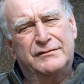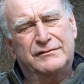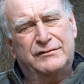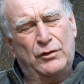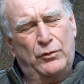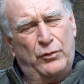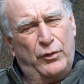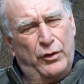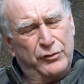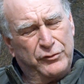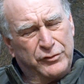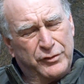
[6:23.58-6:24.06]

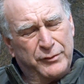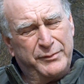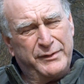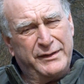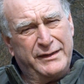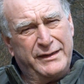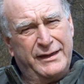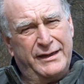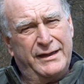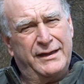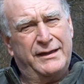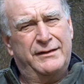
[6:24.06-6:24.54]
So where to
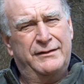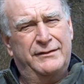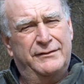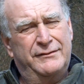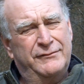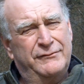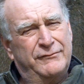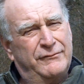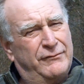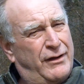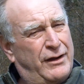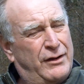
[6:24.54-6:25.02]
begin?
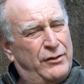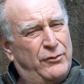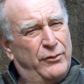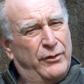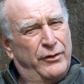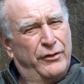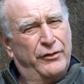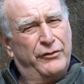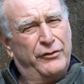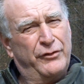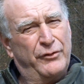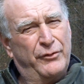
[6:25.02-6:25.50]
Right
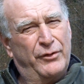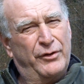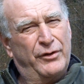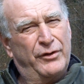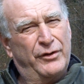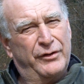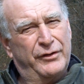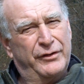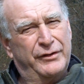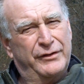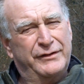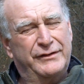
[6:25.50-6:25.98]
where you
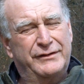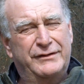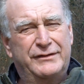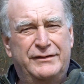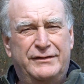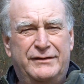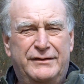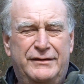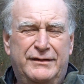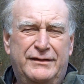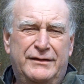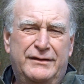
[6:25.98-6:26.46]
are.
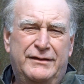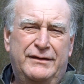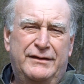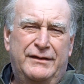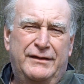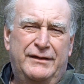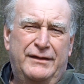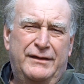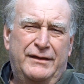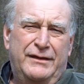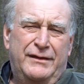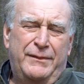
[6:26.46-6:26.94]

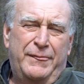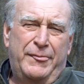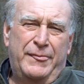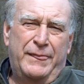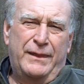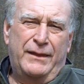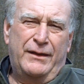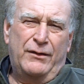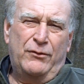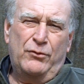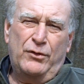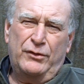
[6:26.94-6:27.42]

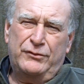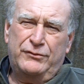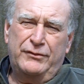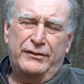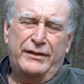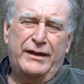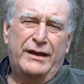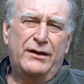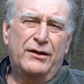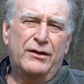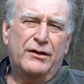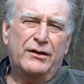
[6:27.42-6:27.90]
And what
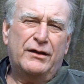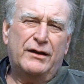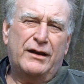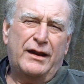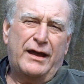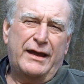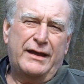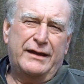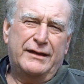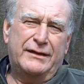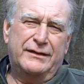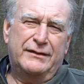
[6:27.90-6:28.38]
do they look
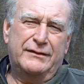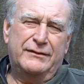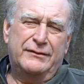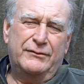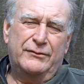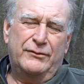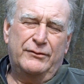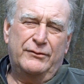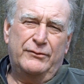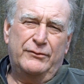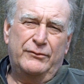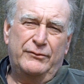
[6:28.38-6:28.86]
like?
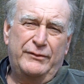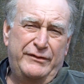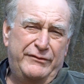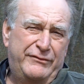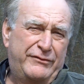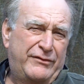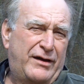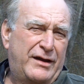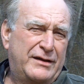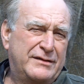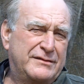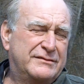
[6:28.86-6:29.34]
We
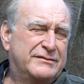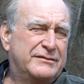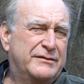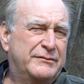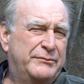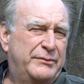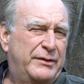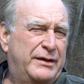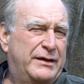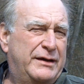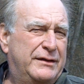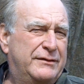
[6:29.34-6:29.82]
find
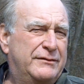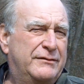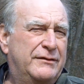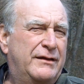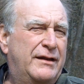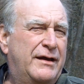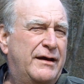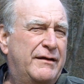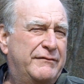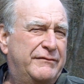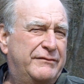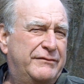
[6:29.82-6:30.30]
somebody to
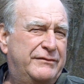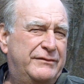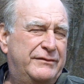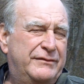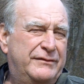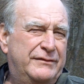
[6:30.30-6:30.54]
love.